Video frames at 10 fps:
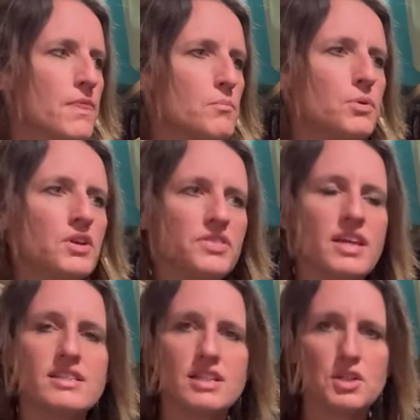put
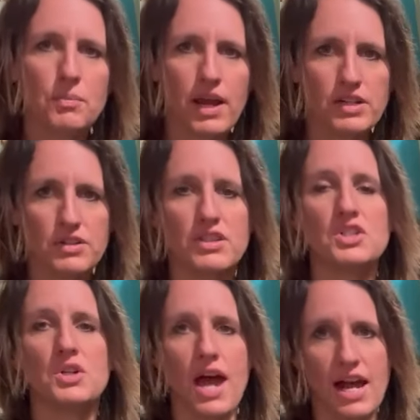things in your pantry that
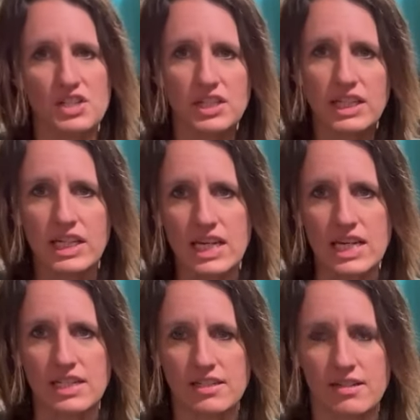you're actually going to
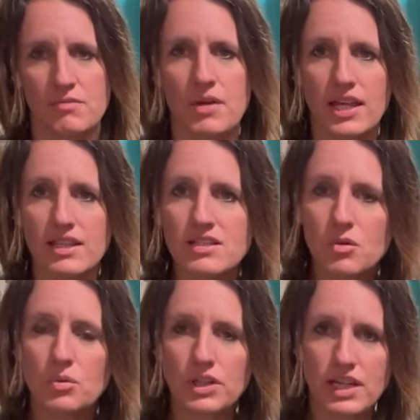eat. Make this a
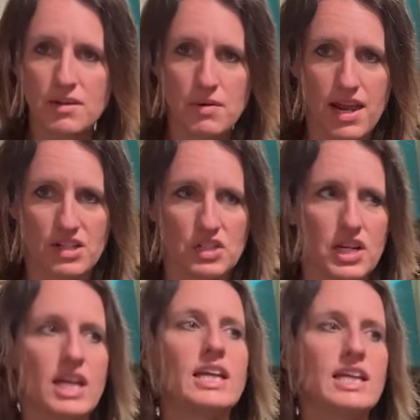working
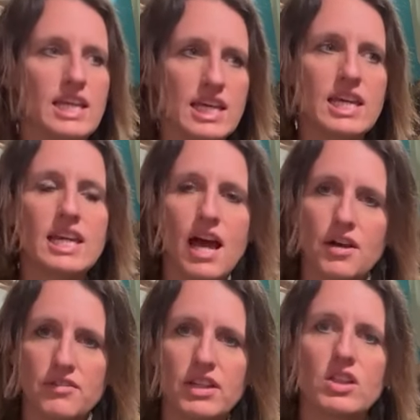pantry. Eat out
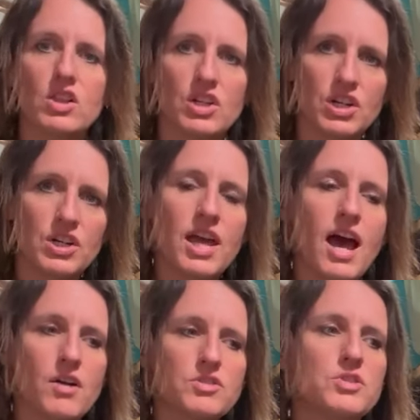of it. Learn
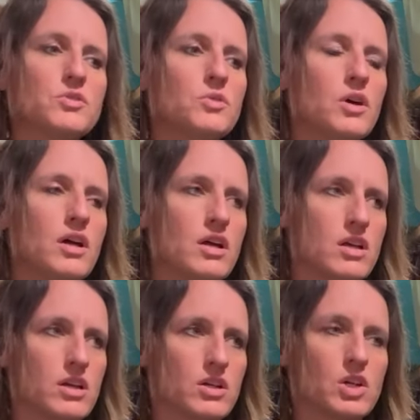how to
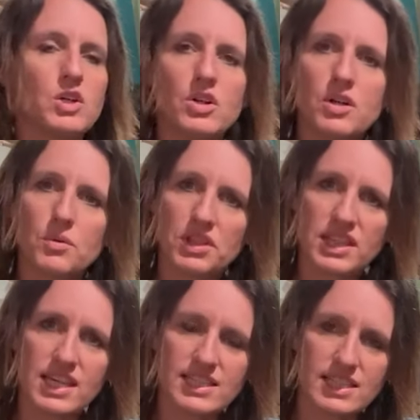cook with
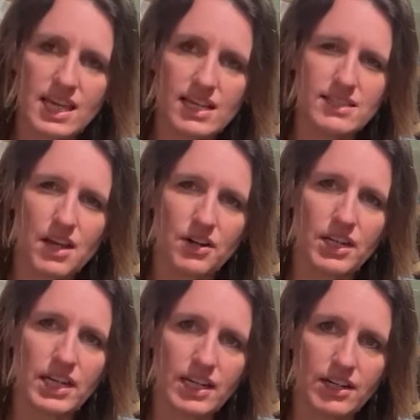these things that are
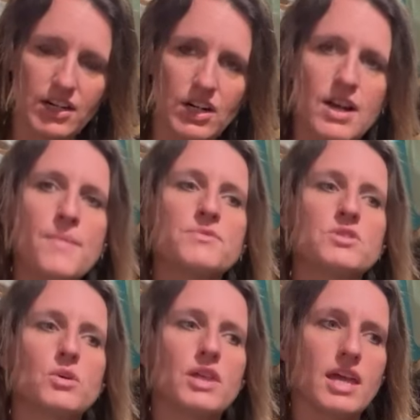here
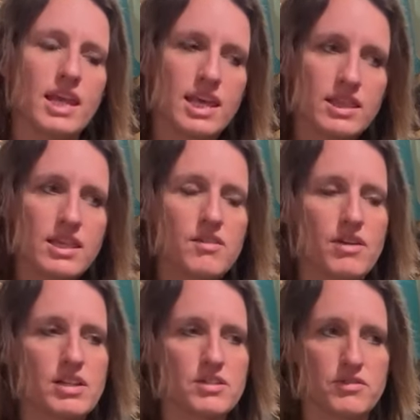so that in the
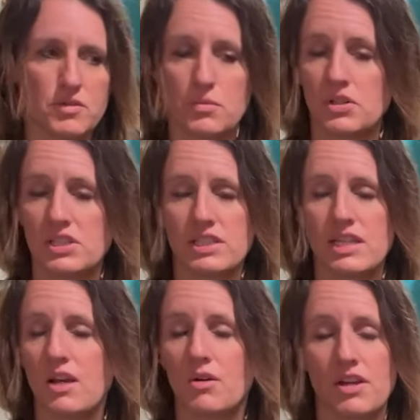event of an
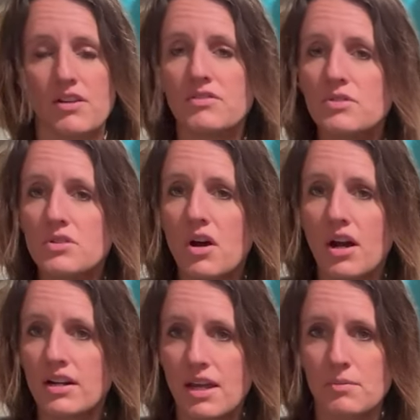emergency or if you don't
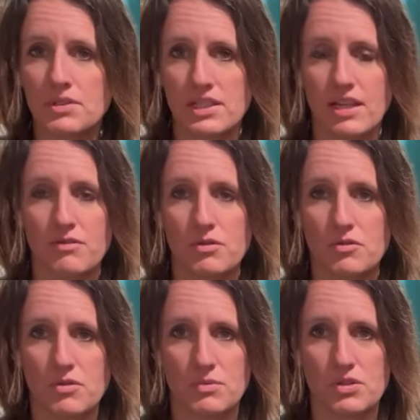aren't able to get food
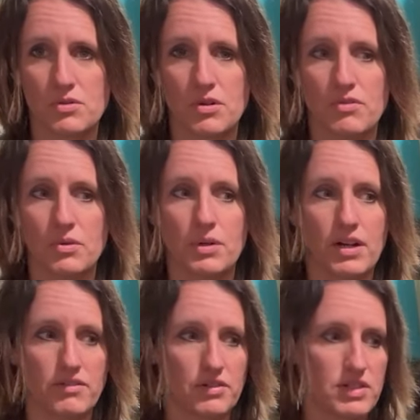from the store for
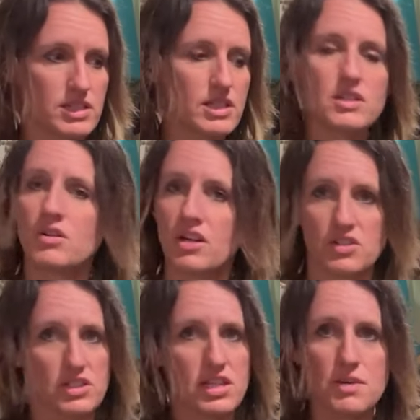whatever reason, you can
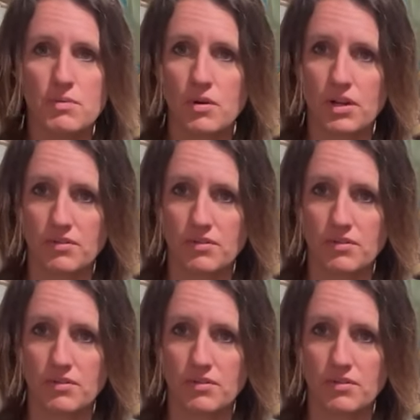just keep going